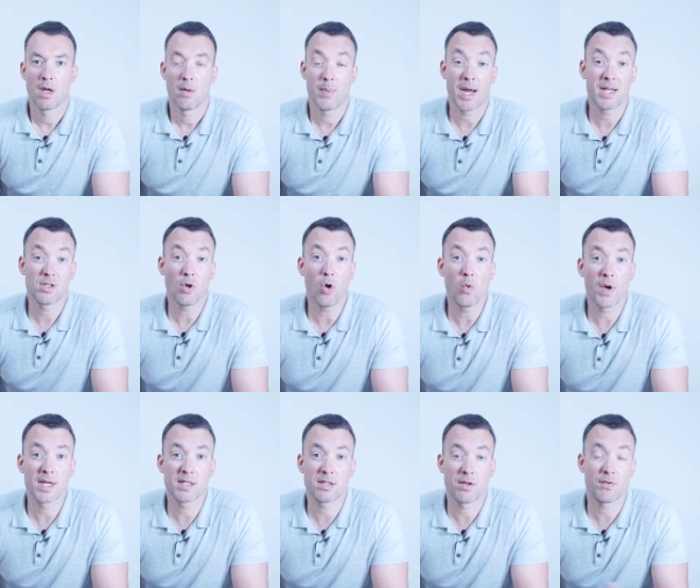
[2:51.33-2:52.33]
But as
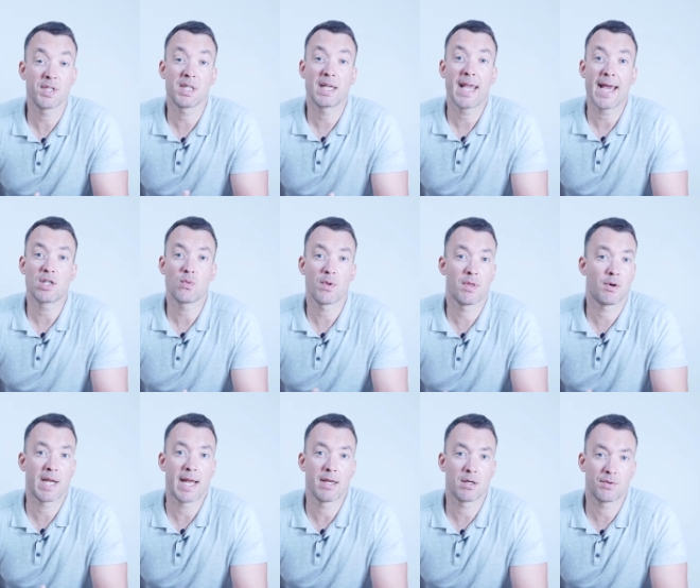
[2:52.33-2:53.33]
always, there is a catch with
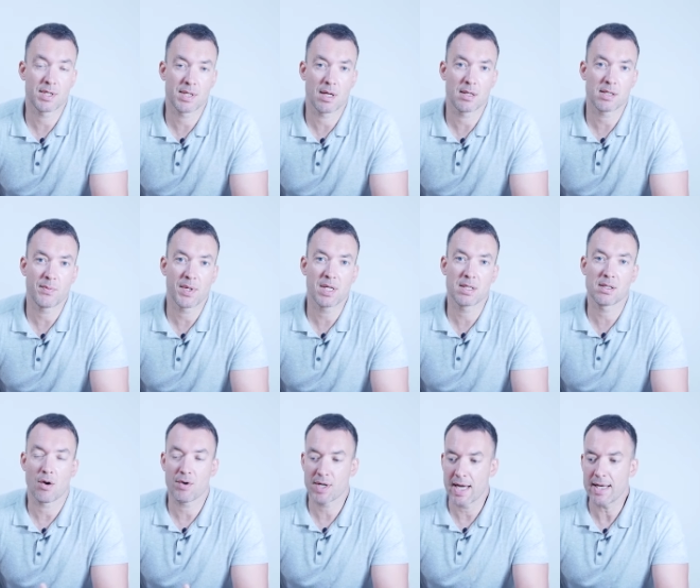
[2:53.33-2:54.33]
organic results, because
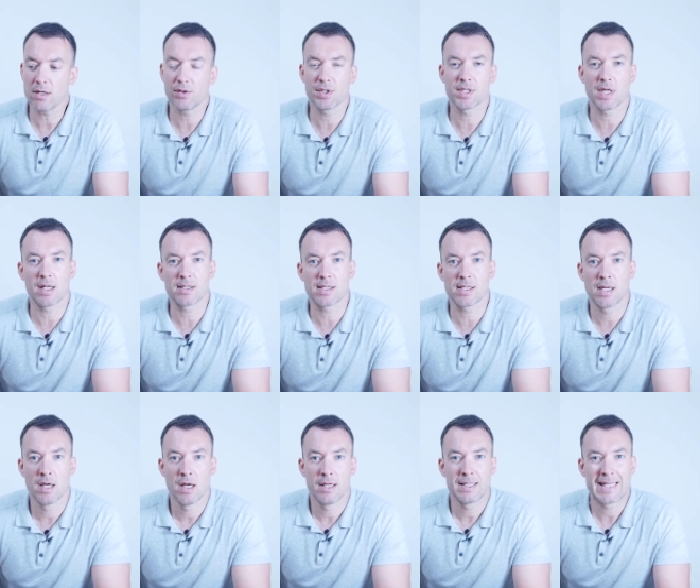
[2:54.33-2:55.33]
organic results
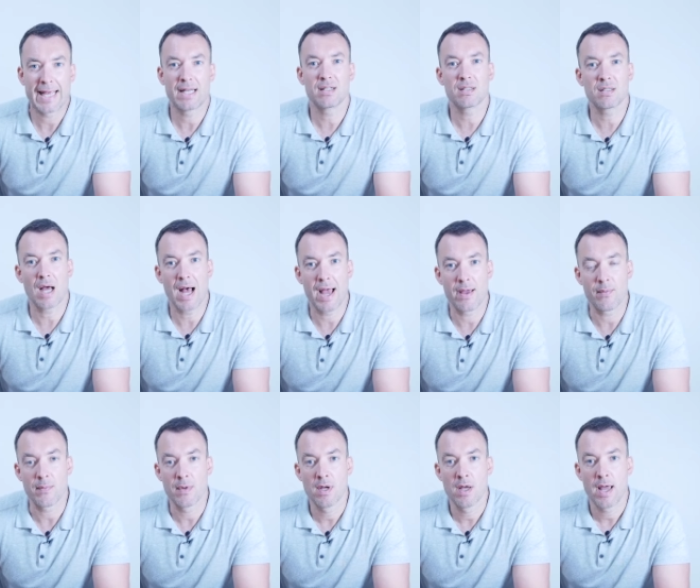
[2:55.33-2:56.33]
take time
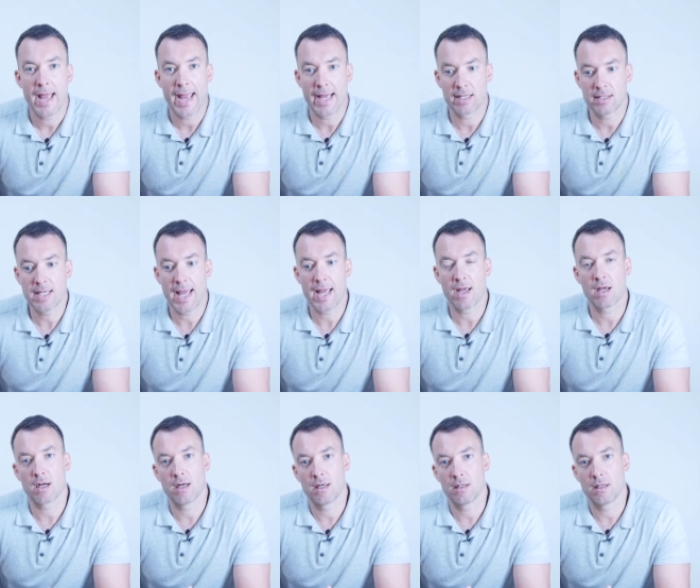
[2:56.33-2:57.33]
and
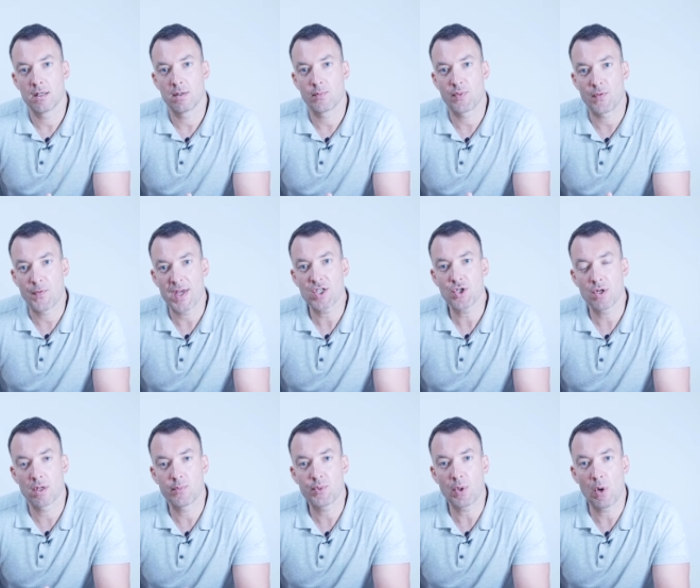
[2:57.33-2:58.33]
take professional
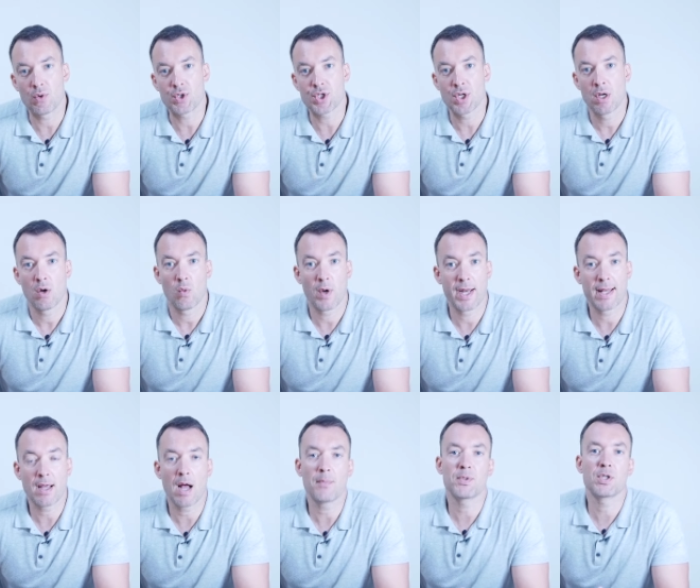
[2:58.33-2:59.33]
approach when it
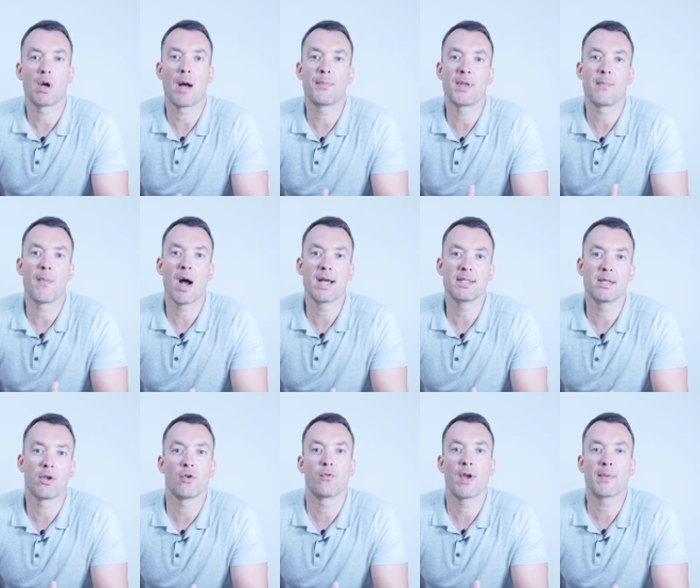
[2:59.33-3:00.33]
comes to
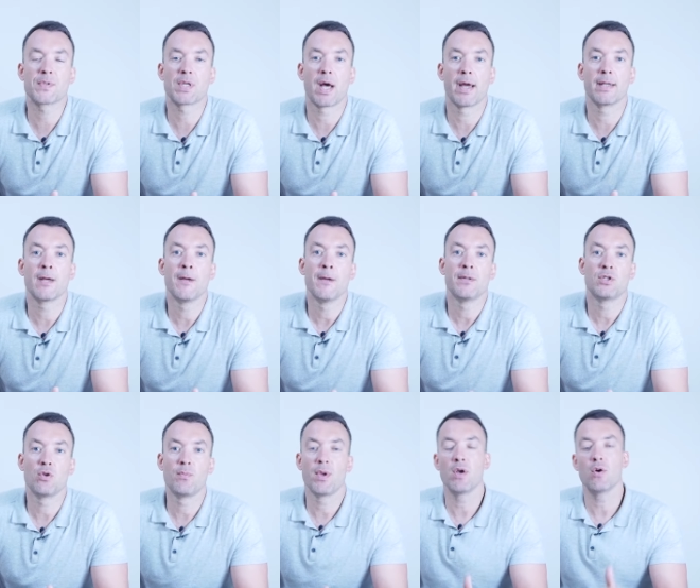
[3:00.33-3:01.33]
optimizing your website to be